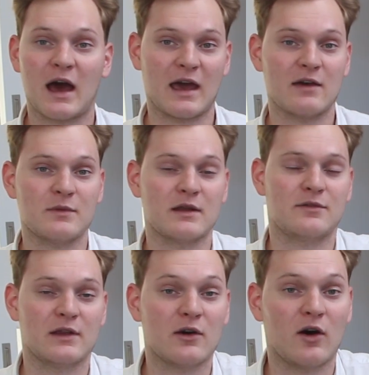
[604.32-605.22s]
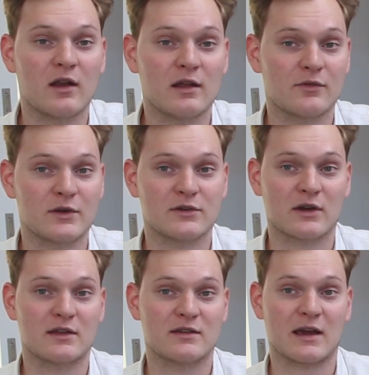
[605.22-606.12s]
I have made a video on it which you
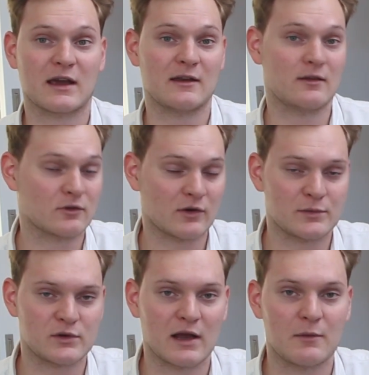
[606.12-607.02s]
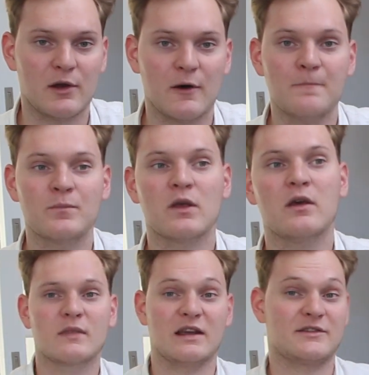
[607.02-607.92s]
can check in the description down below.
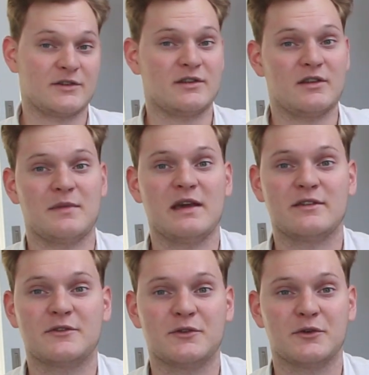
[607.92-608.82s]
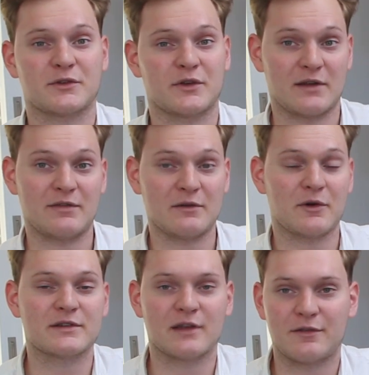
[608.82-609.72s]
It's just an amazing tool, so definitely
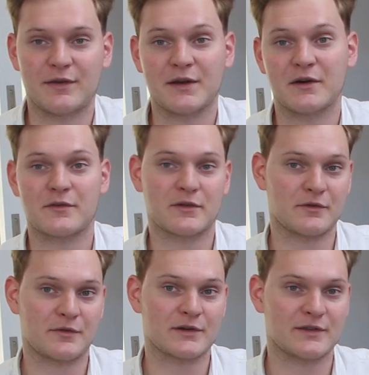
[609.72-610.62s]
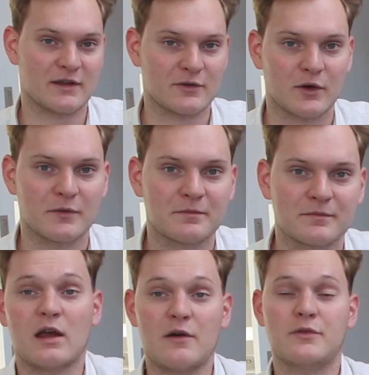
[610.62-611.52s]
watch that video after you've watched this one.
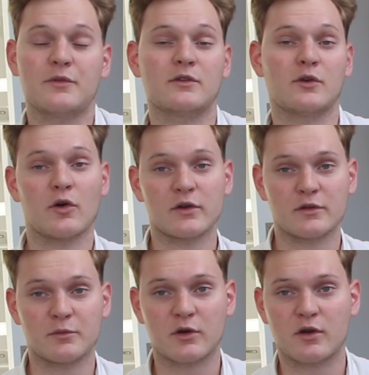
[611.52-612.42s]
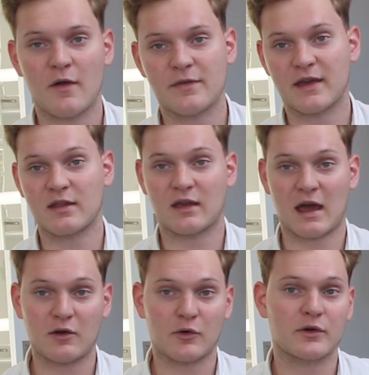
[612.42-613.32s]
Now if you want to order some more content,
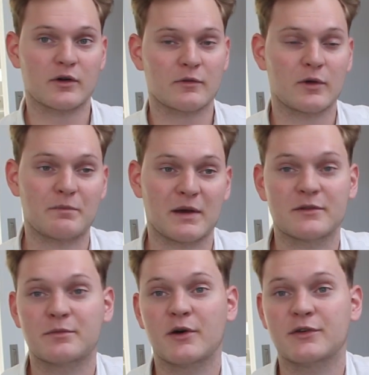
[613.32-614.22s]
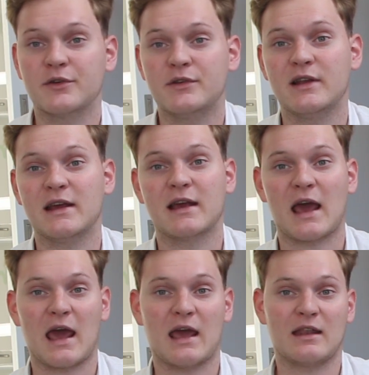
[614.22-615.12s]
I order with Passion Post
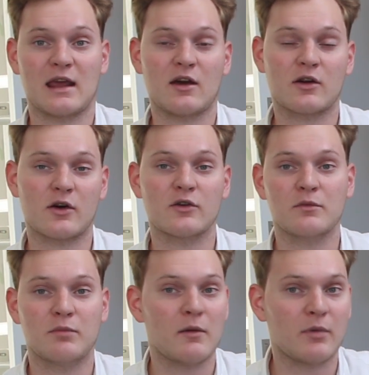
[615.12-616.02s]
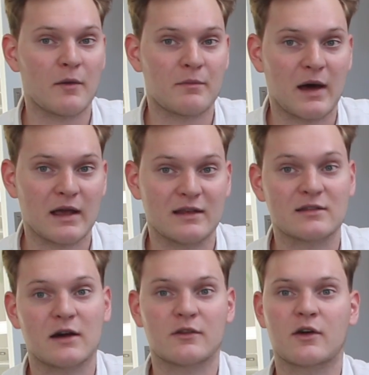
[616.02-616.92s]
usually, and they are going to bump up my
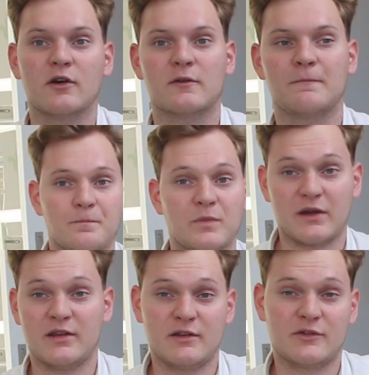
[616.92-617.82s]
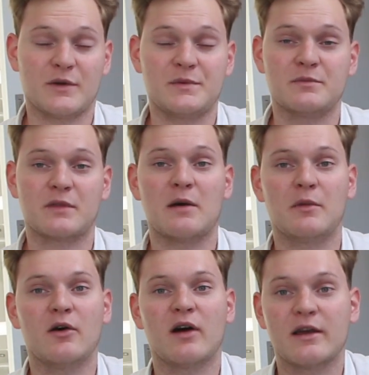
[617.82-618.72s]
discount code. Now in the description
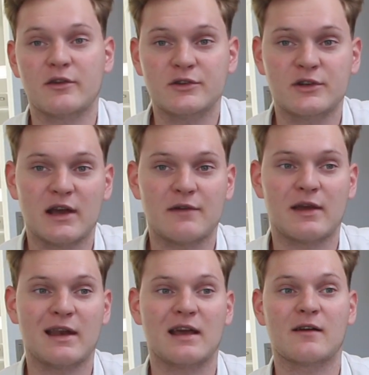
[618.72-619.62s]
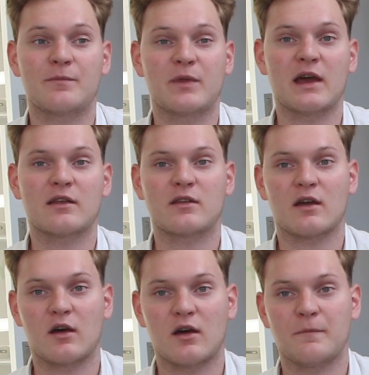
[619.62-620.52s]
down below I usually have a link
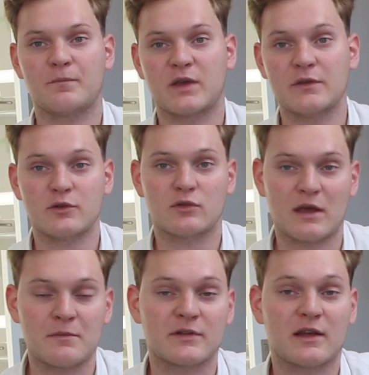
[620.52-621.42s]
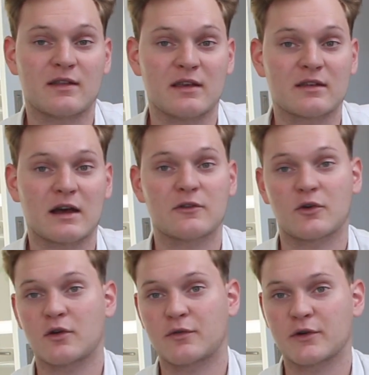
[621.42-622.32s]
that gives you 10%
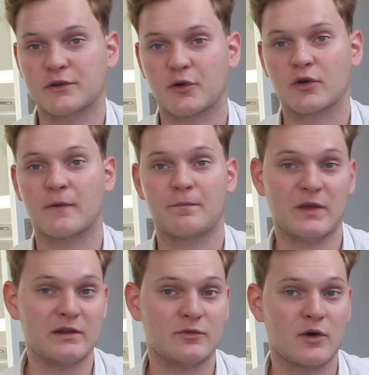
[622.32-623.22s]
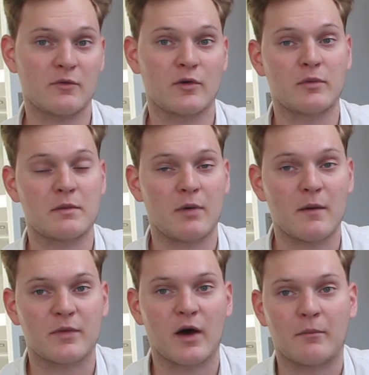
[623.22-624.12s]
discount on your first order. This one will be
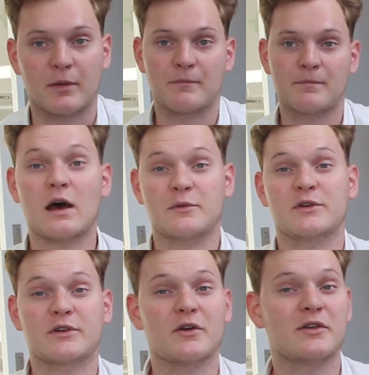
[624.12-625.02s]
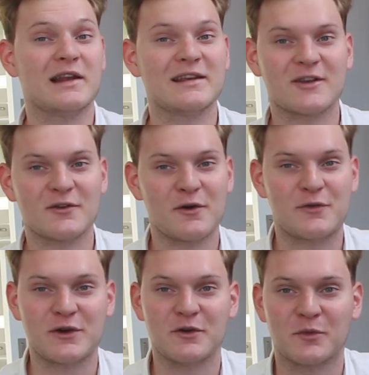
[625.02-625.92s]
bumped up. Now I'm just going to list off a
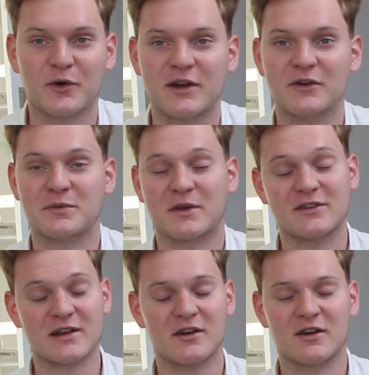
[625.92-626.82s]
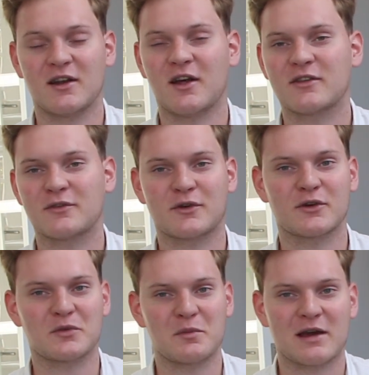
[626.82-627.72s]
few more deals because there are a lot, of
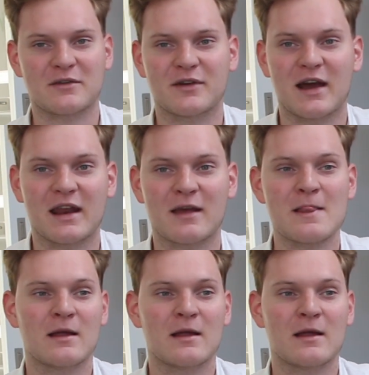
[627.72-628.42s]
course, with Black Friday.